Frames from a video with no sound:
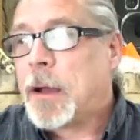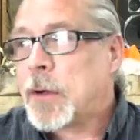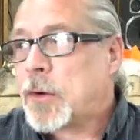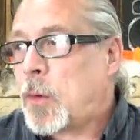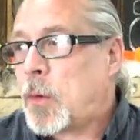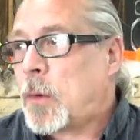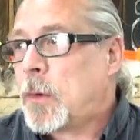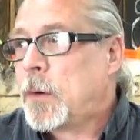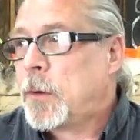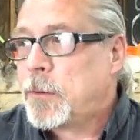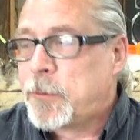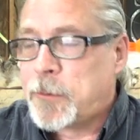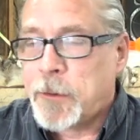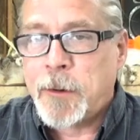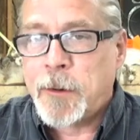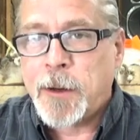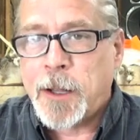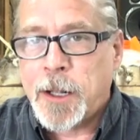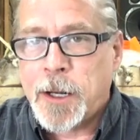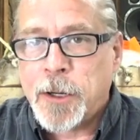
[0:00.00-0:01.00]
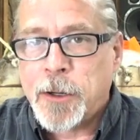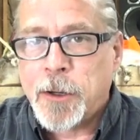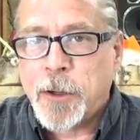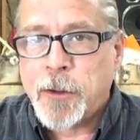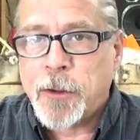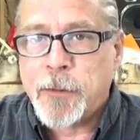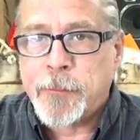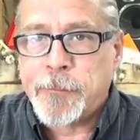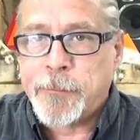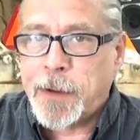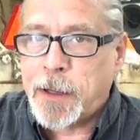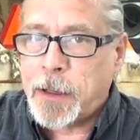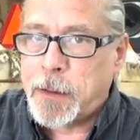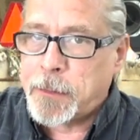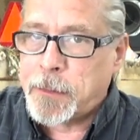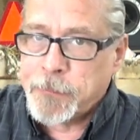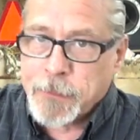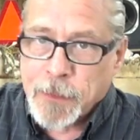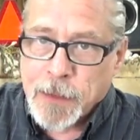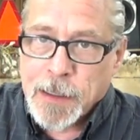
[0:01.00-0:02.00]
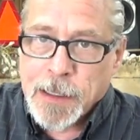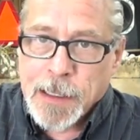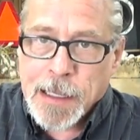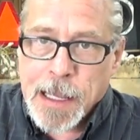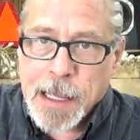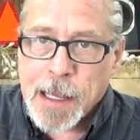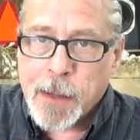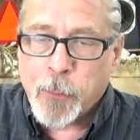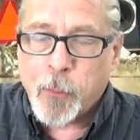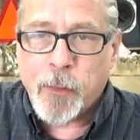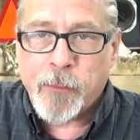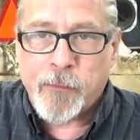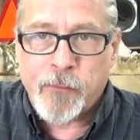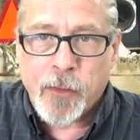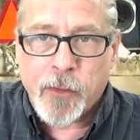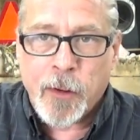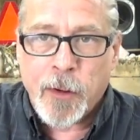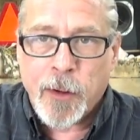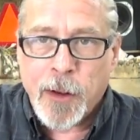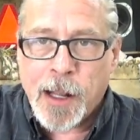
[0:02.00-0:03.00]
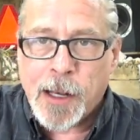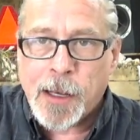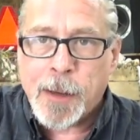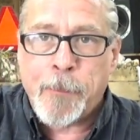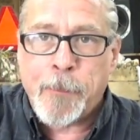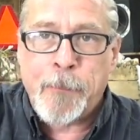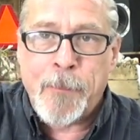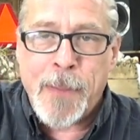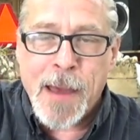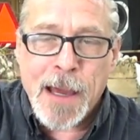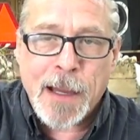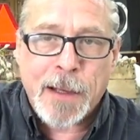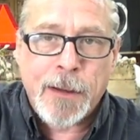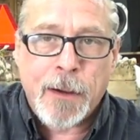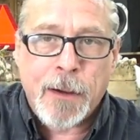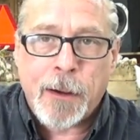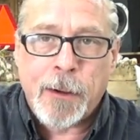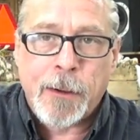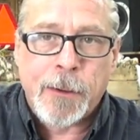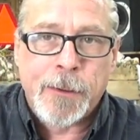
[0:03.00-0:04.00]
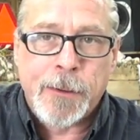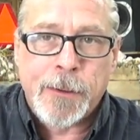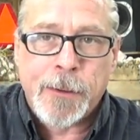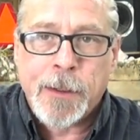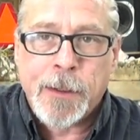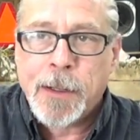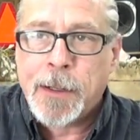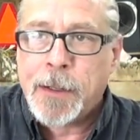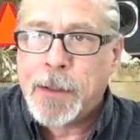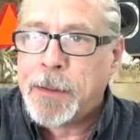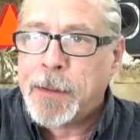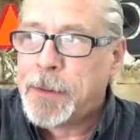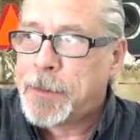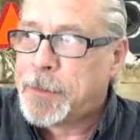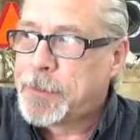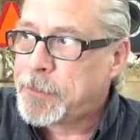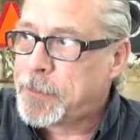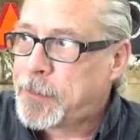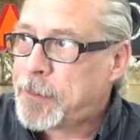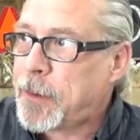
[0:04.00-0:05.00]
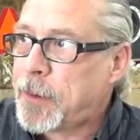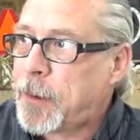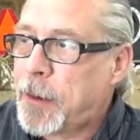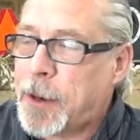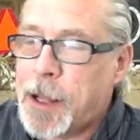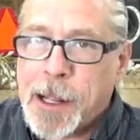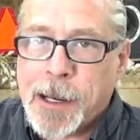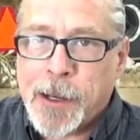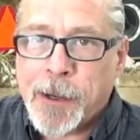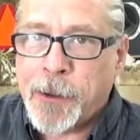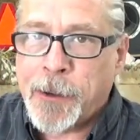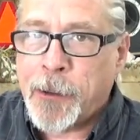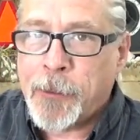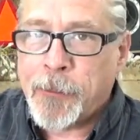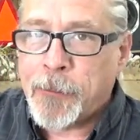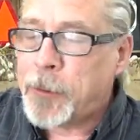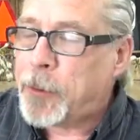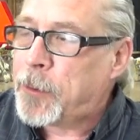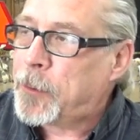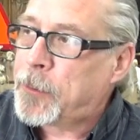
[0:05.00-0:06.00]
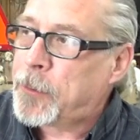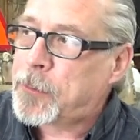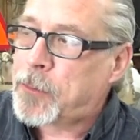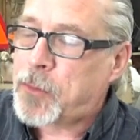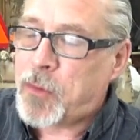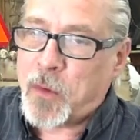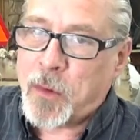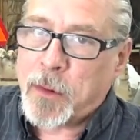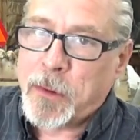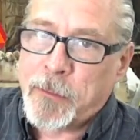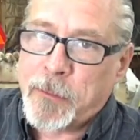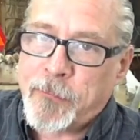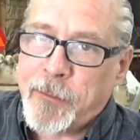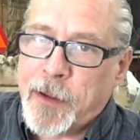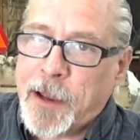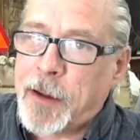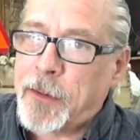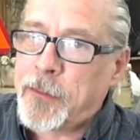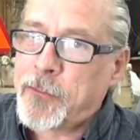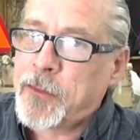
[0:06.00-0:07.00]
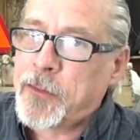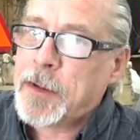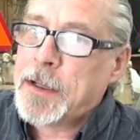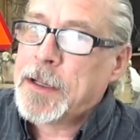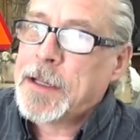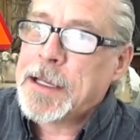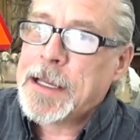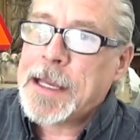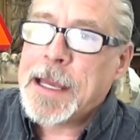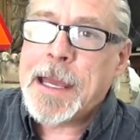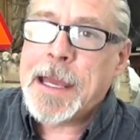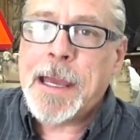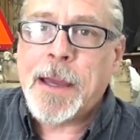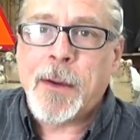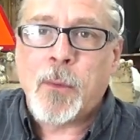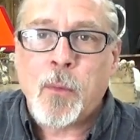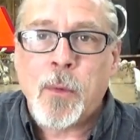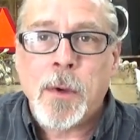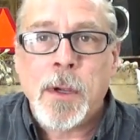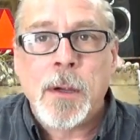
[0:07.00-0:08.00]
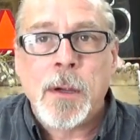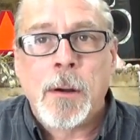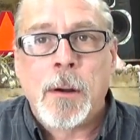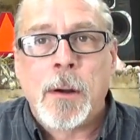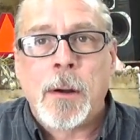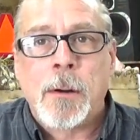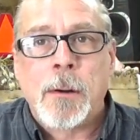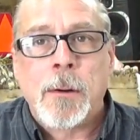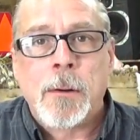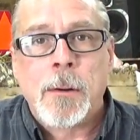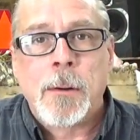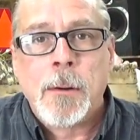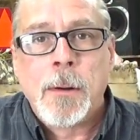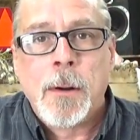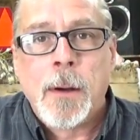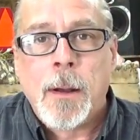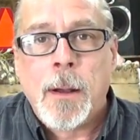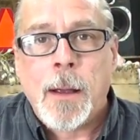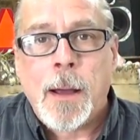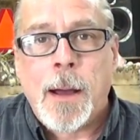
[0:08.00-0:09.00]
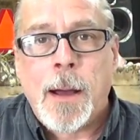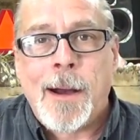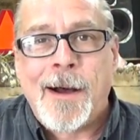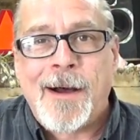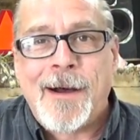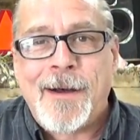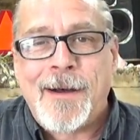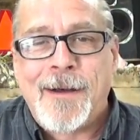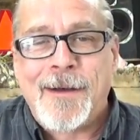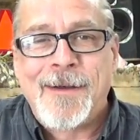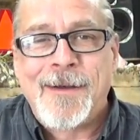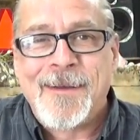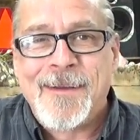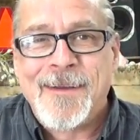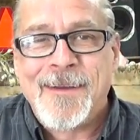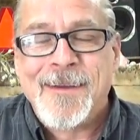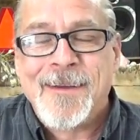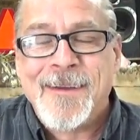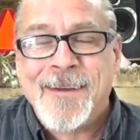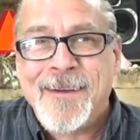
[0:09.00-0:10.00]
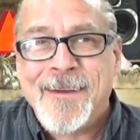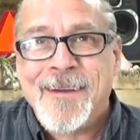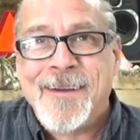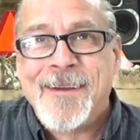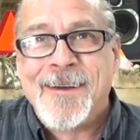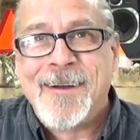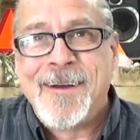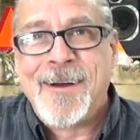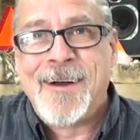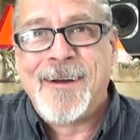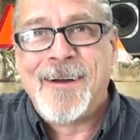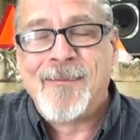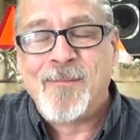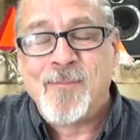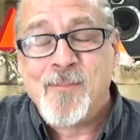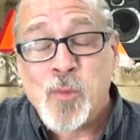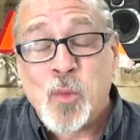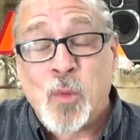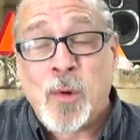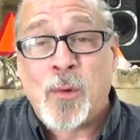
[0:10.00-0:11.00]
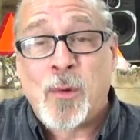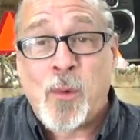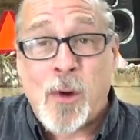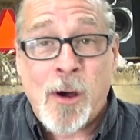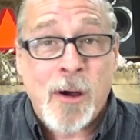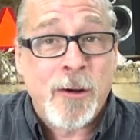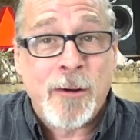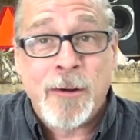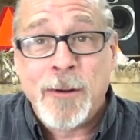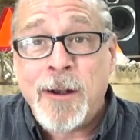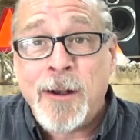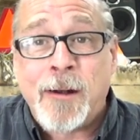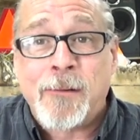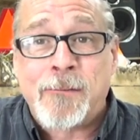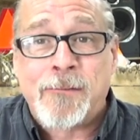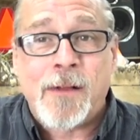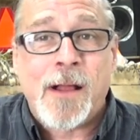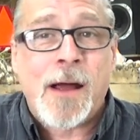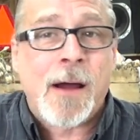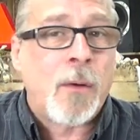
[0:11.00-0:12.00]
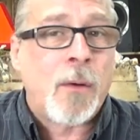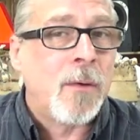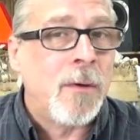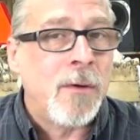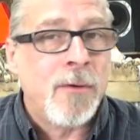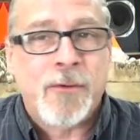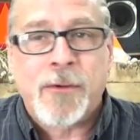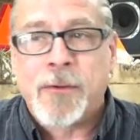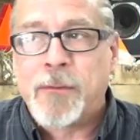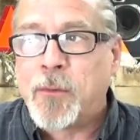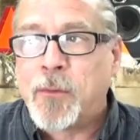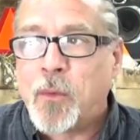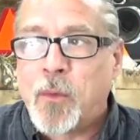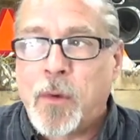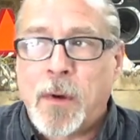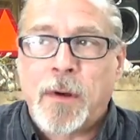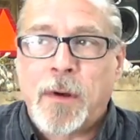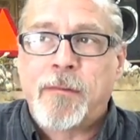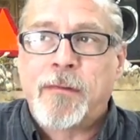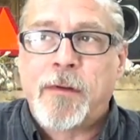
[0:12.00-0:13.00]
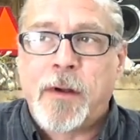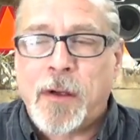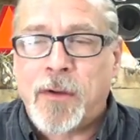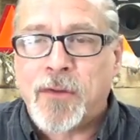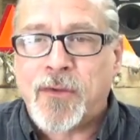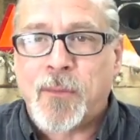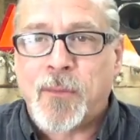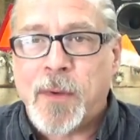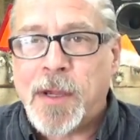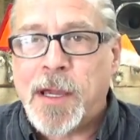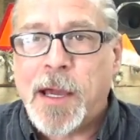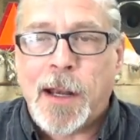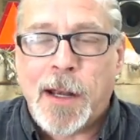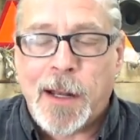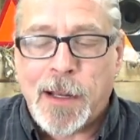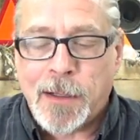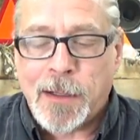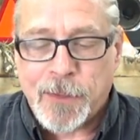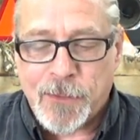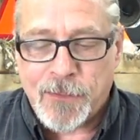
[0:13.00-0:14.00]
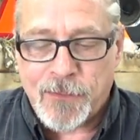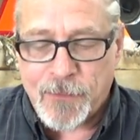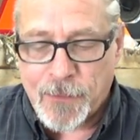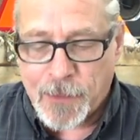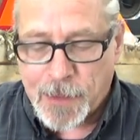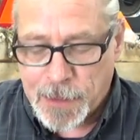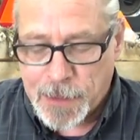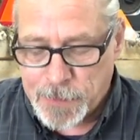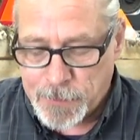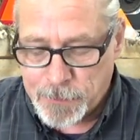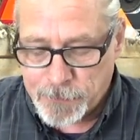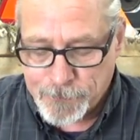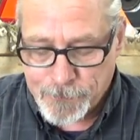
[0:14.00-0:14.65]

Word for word: a quarter turn on another valve, and we've turned on the back garden, turn on another quarter valve, and we are uh, uh, we're watering our flowers and whatever else we got on this side.